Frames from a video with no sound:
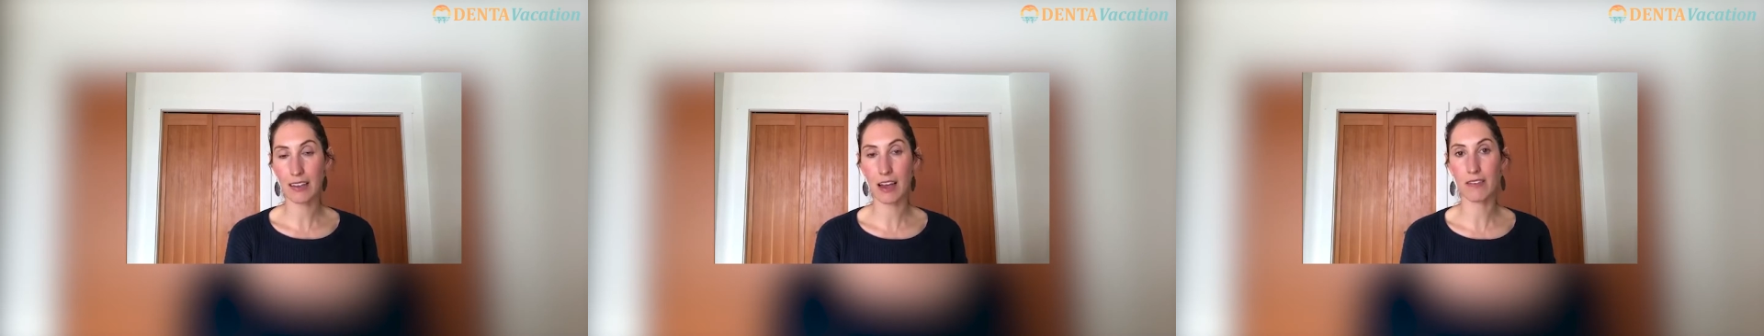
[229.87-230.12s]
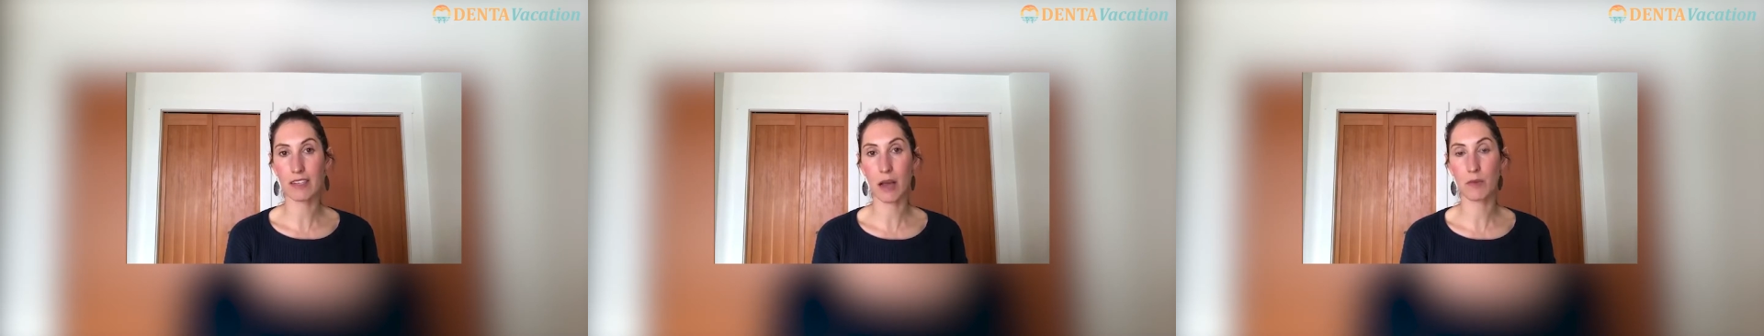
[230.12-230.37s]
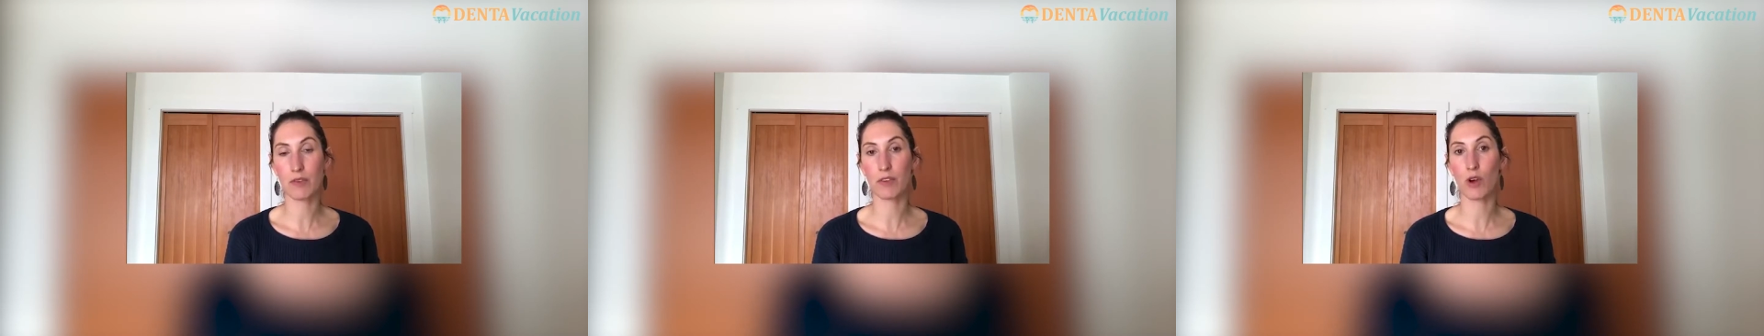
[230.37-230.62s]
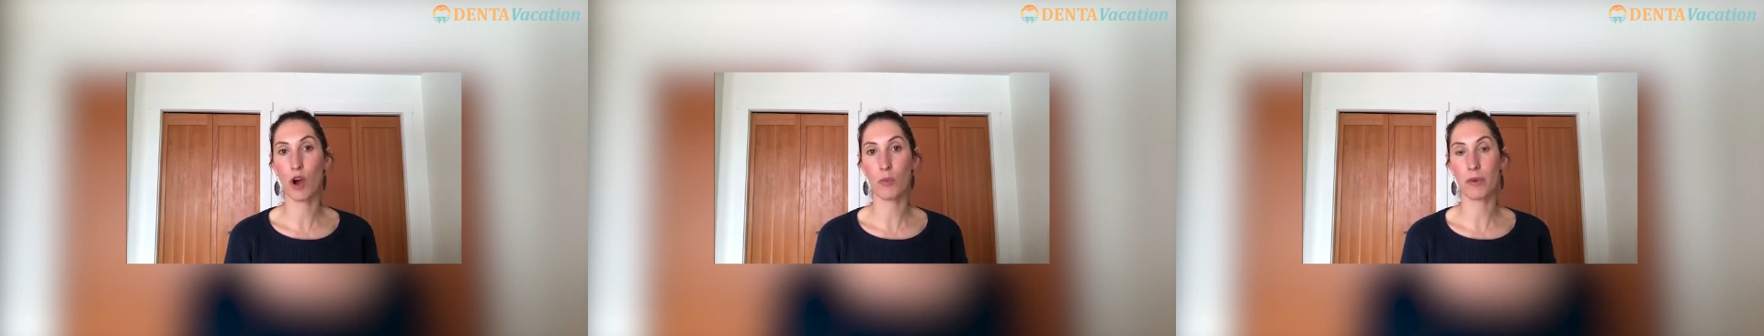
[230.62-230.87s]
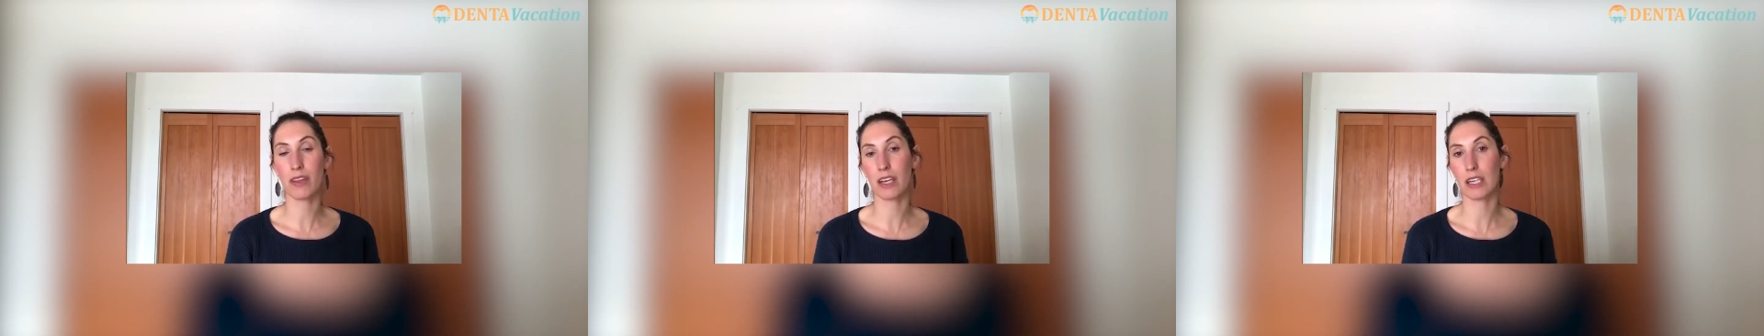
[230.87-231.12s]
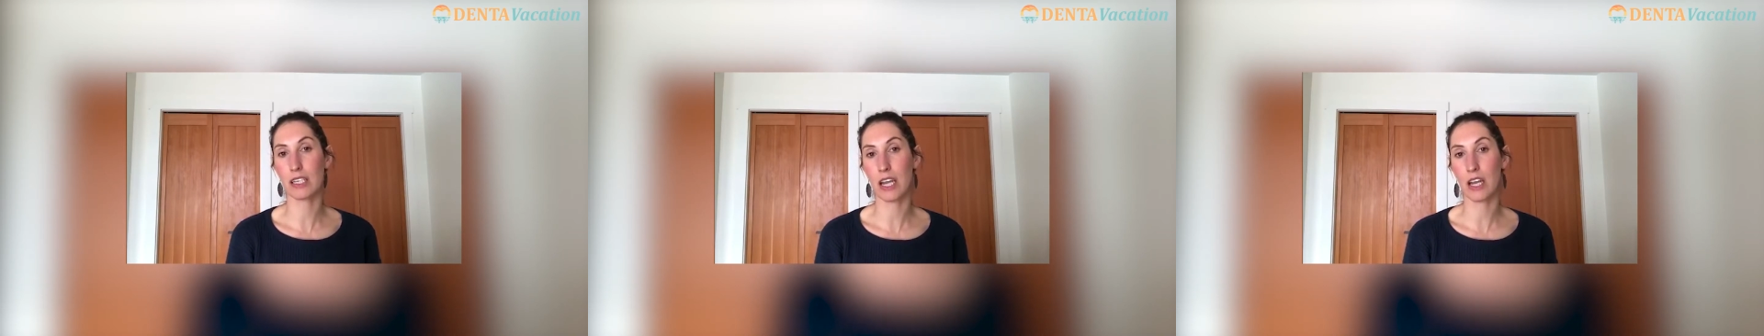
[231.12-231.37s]
a lot of times if you open the
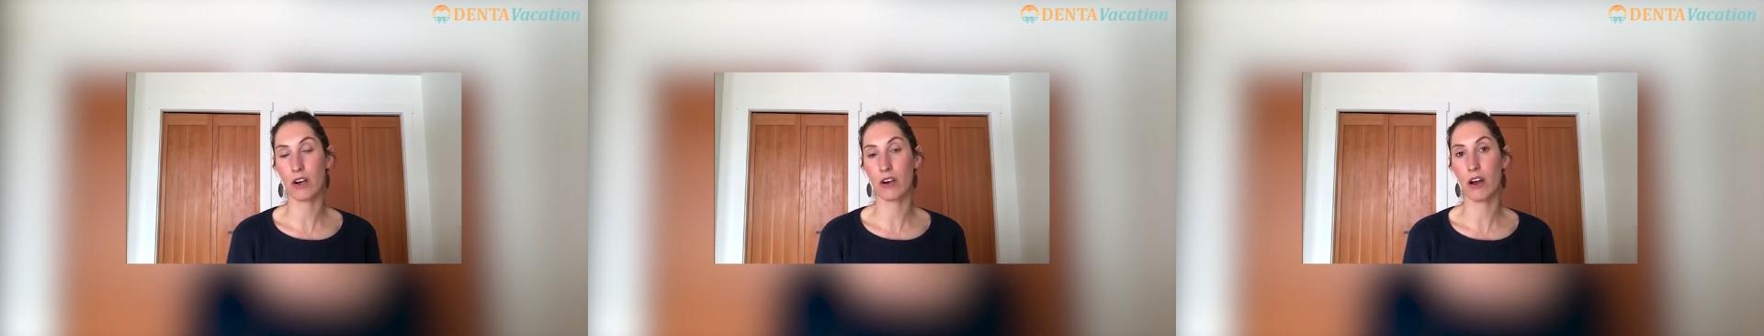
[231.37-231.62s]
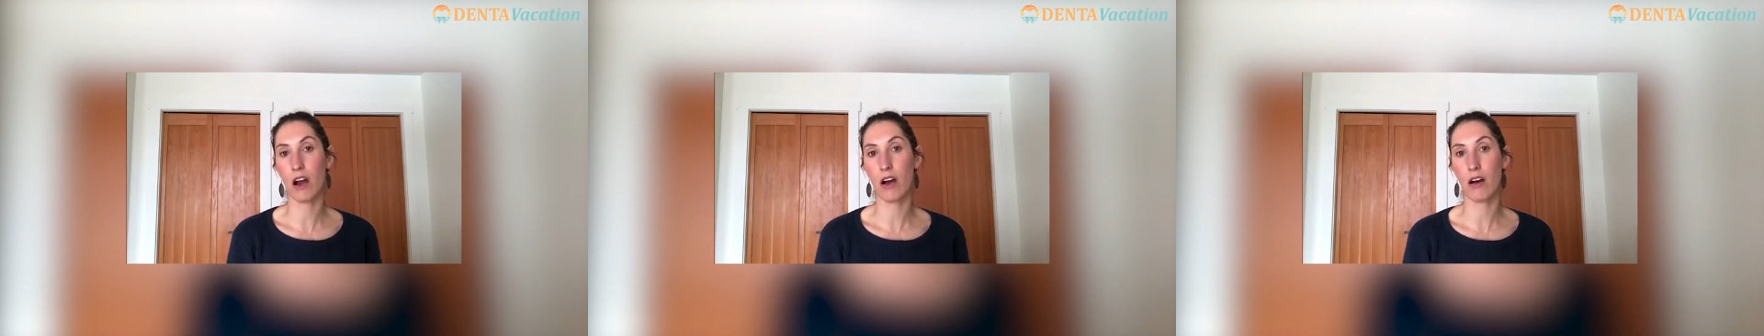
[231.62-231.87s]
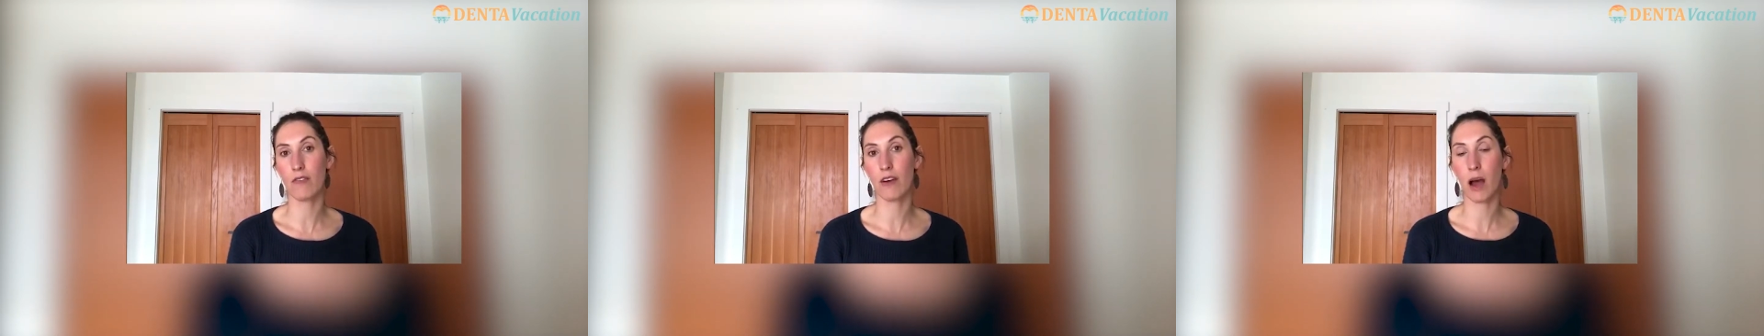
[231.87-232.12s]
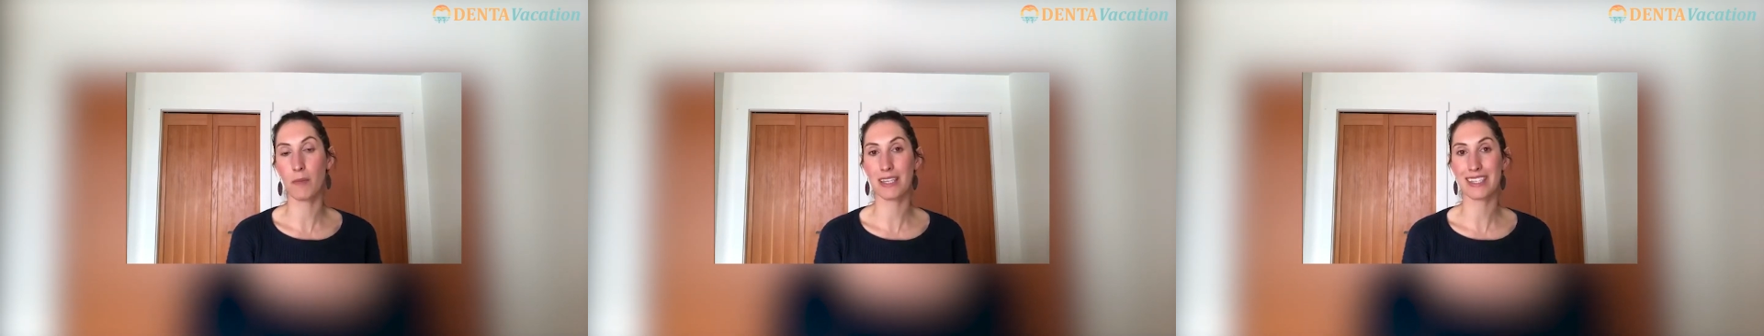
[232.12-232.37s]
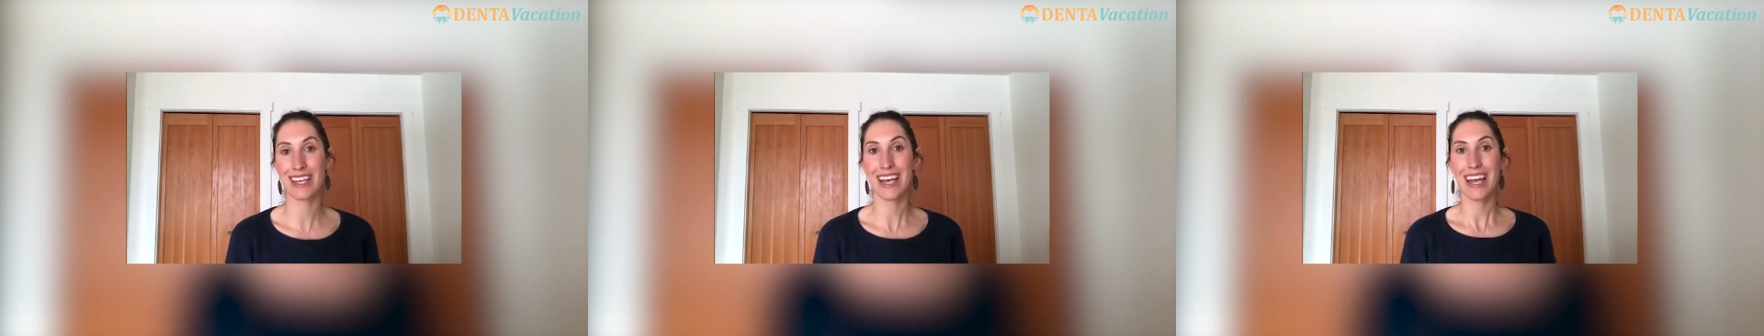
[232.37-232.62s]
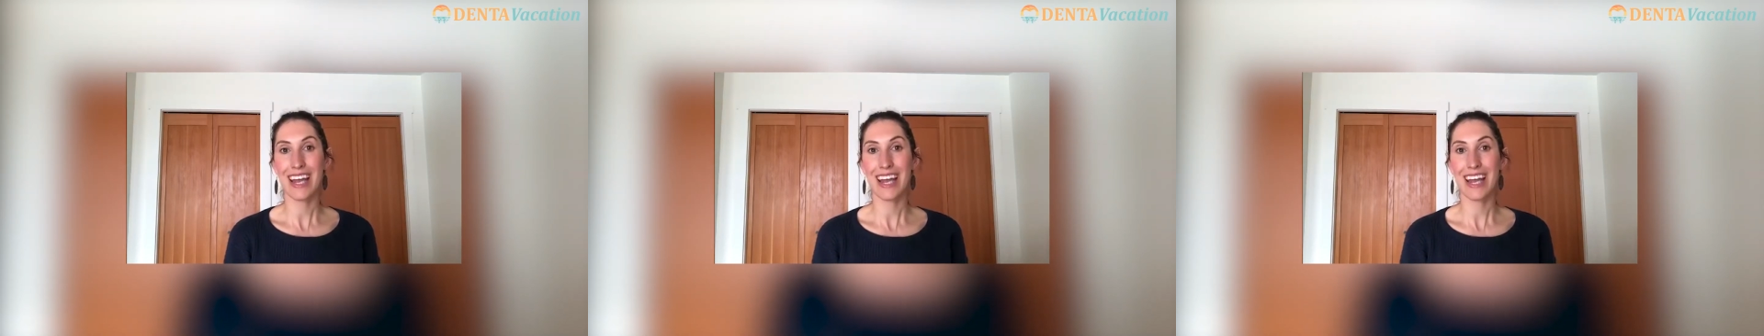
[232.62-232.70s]
container of hummus,